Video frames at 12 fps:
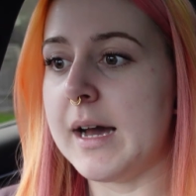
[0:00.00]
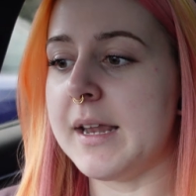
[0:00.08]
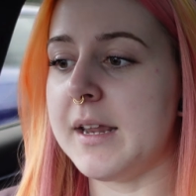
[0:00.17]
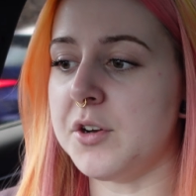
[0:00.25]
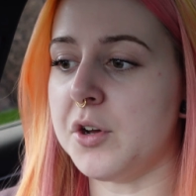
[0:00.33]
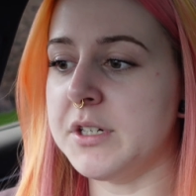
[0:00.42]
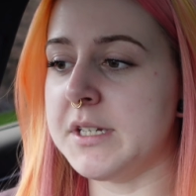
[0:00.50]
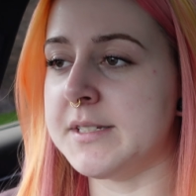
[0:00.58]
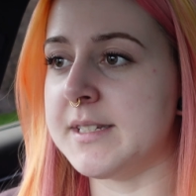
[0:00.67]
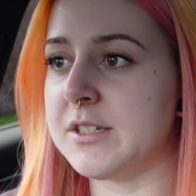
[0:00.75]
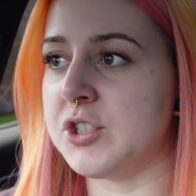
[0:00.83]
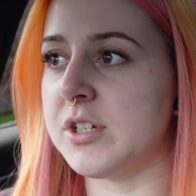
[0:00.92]
And I'd
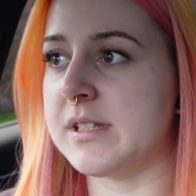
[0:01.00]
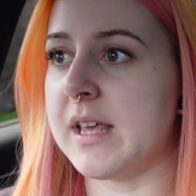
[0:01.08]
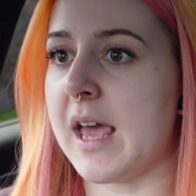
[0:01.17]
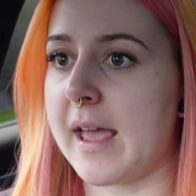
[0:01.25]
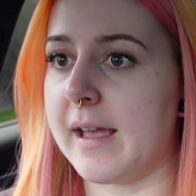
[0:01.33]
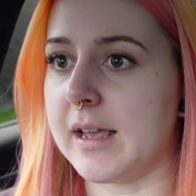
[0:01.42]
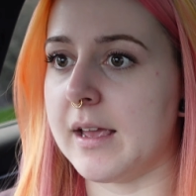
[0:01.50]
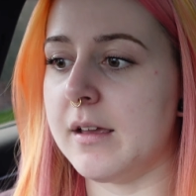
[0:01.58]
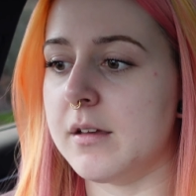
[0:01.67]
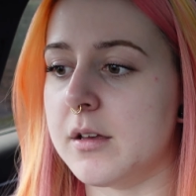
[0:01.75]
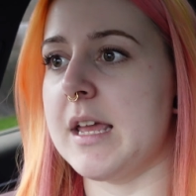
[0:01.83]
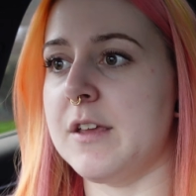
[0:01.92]
honestly just
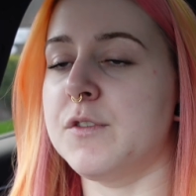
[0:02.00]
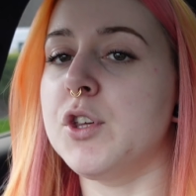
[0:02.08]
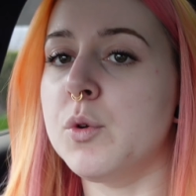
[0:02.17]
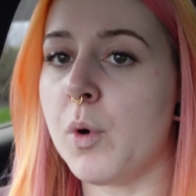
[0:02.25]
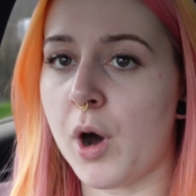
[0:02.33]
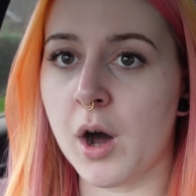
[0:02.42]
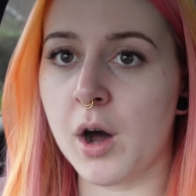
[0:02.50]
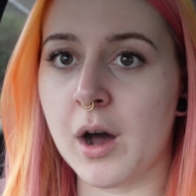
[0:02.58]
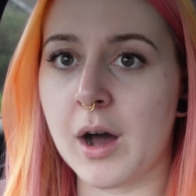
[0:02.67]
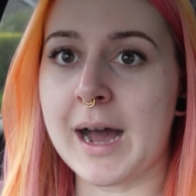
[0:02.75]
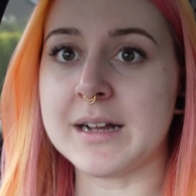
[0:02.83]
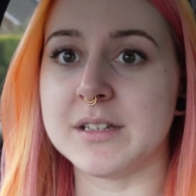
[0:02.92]
say if you
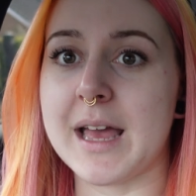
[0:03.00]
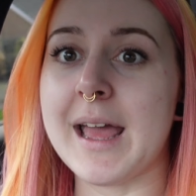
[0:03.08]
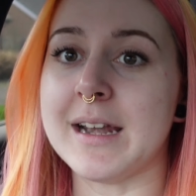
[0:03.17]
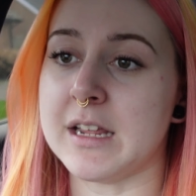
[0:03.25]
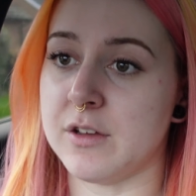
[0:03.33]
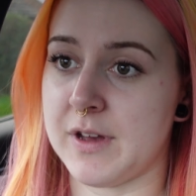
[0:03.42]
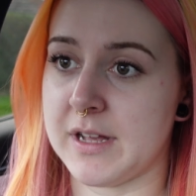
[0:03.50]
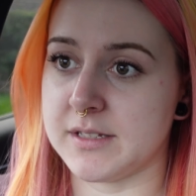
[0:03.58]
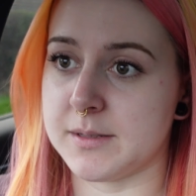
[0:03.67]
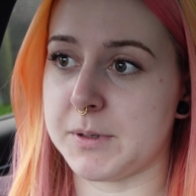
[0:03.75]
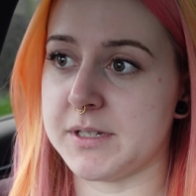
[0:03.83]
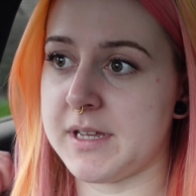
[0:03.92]
are at any
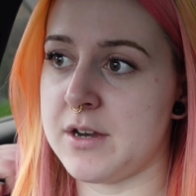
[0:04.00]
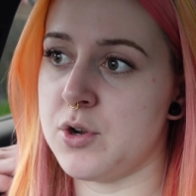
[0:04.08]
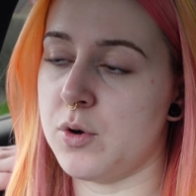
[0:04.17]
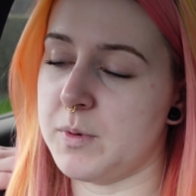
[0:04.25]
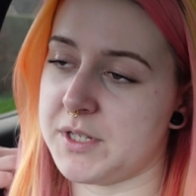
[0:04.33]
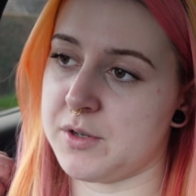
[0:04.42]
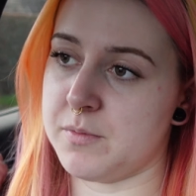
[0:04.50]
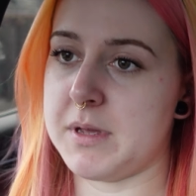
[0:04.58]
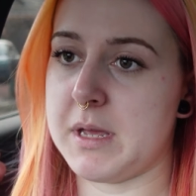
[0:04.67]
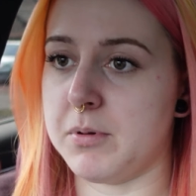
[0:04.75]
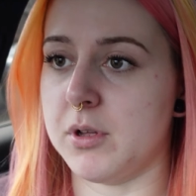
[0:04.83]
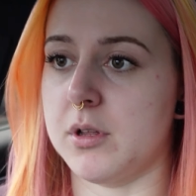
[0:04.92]
events, because I know with some
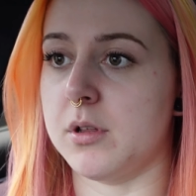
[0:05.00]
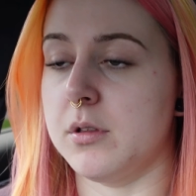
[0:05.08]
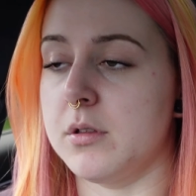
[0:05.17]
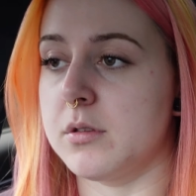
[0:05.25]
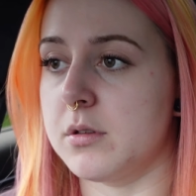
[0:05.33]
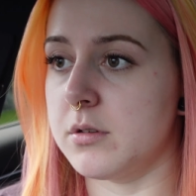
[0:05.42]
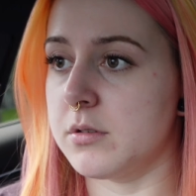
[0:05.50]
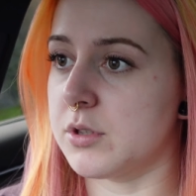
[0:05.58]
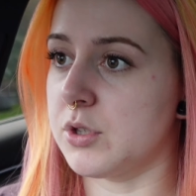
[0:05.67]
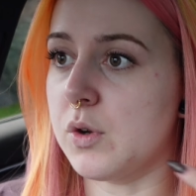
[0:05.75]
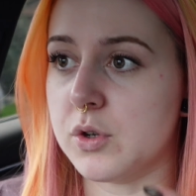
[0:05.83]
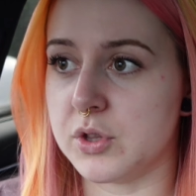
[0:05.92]
people,
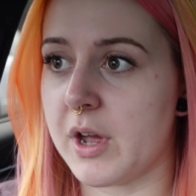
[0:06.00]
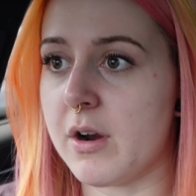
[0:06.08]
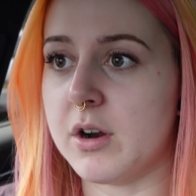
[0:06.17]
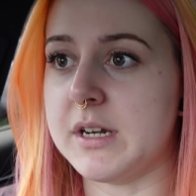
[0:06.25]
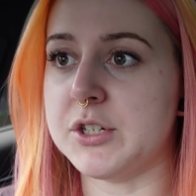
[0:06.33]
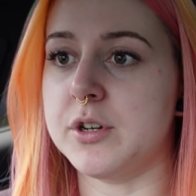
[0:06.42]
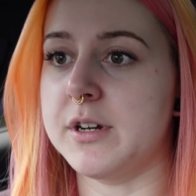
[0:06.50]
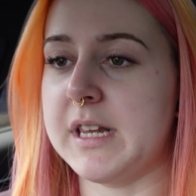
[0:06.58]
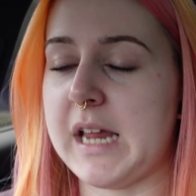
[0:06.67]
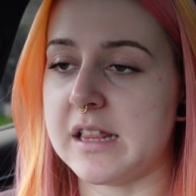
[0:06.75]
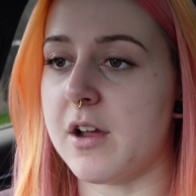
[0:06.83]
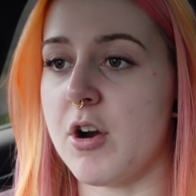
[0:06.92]
you, there are literally
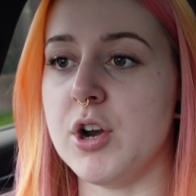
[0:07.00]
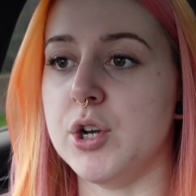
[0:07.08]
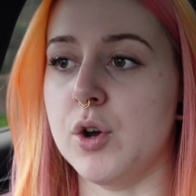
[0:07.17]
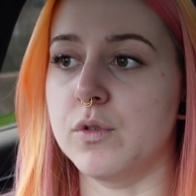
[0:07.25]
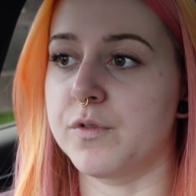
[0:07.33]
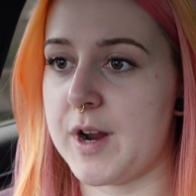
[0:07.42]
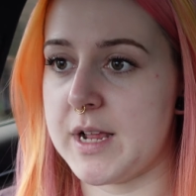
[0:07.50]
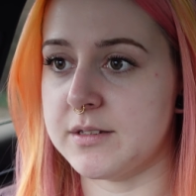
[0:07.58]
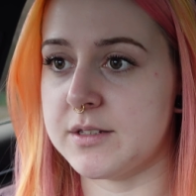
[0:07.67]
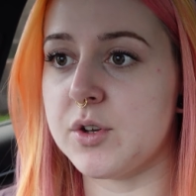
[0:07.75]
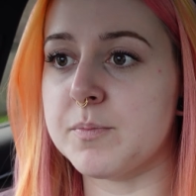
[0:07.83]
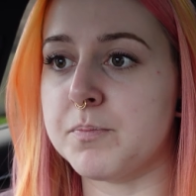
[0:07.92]
like there are no
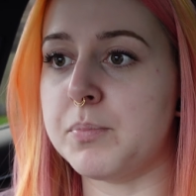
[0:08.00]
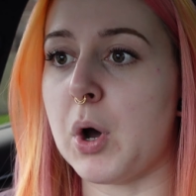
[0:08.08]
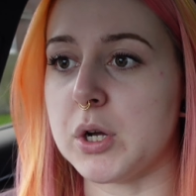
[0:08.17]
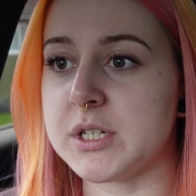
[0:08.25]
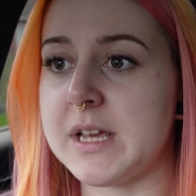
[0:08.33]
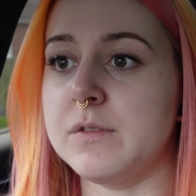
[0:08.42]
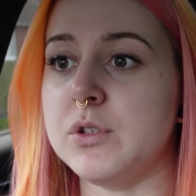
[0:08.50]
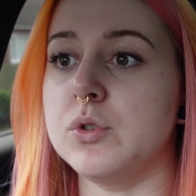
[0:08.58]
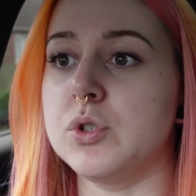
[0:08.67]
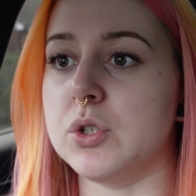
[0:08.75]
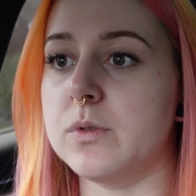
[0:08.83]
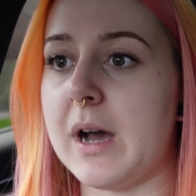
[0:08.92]
friends. So, but if
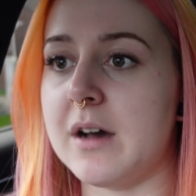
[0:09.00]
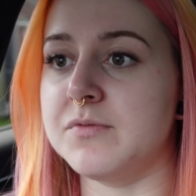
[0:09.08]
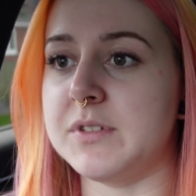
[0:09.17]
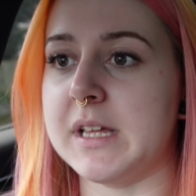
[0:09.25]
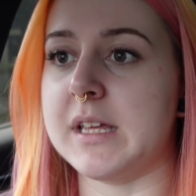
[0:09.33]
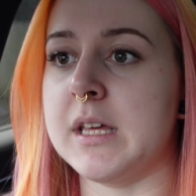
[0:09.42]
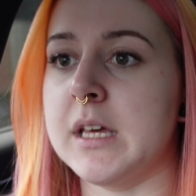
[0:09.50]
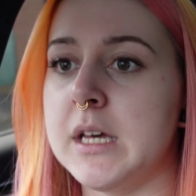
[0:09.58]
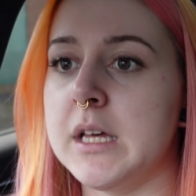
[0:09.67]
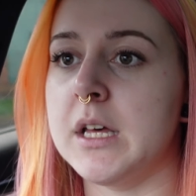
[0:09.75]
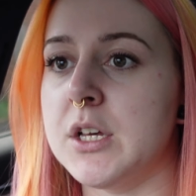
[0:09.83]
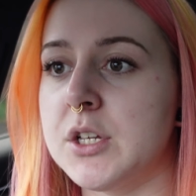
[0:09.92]
you do have like
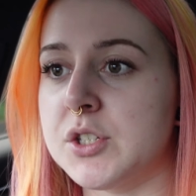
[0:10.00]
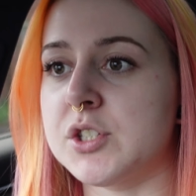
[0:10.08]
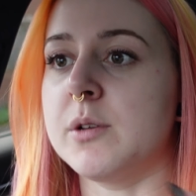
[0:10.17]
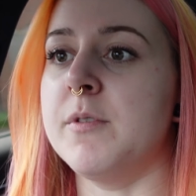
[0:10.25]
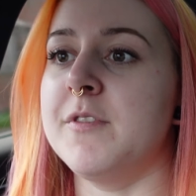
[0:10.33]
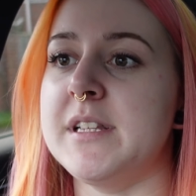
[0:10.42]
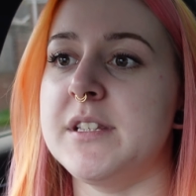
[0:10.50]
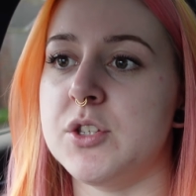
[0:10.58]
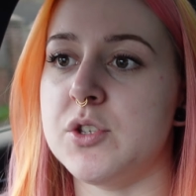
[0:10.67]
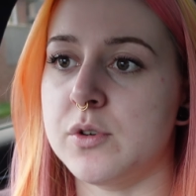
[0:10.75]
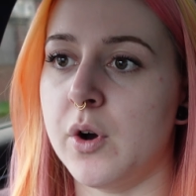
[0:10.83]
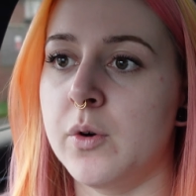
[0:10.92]
some events
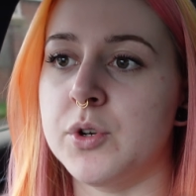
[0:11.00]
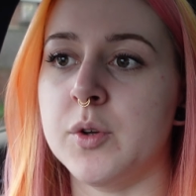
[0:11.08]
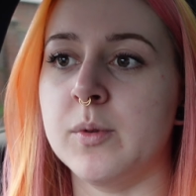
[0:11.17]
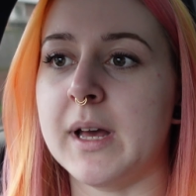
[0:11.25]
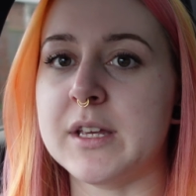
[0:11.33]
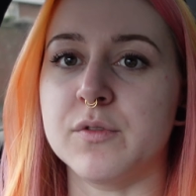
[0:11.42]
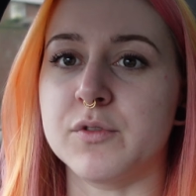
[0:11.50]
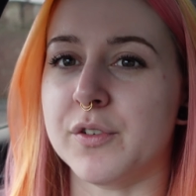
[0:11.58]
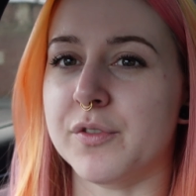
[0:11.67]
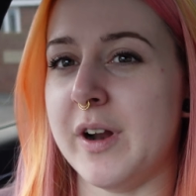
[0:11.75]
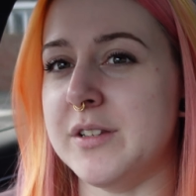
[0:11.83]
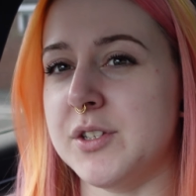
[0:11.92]
that you go to, like you've
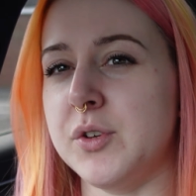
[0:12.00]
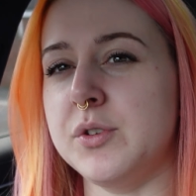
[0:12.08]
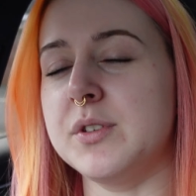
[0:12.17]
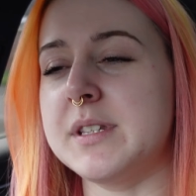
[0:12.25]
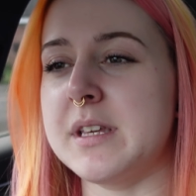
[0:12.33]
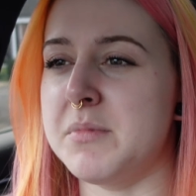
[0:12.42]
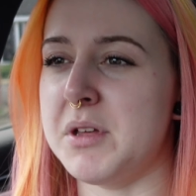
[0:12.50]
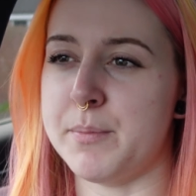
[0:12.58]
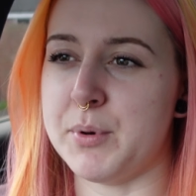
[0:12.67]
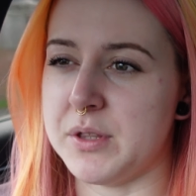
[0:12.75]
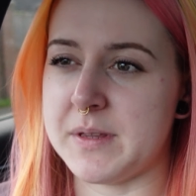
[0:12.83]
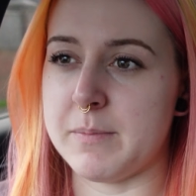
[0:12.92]
got friends who you see them at
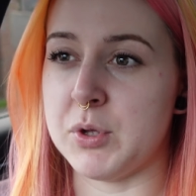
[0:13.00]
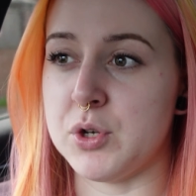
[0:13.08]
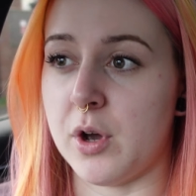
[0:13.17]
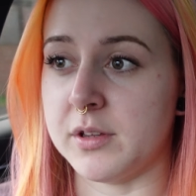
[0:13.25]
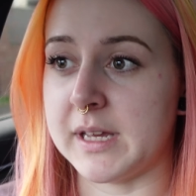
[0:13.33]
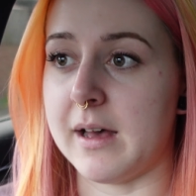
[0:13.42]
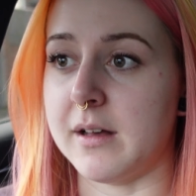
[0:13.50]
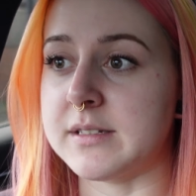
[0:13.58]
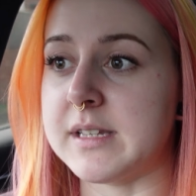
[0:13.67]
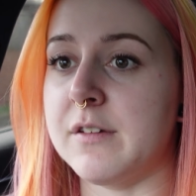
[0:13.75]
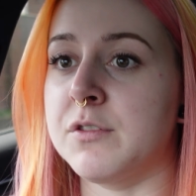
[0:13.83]
their birthday but nothing else.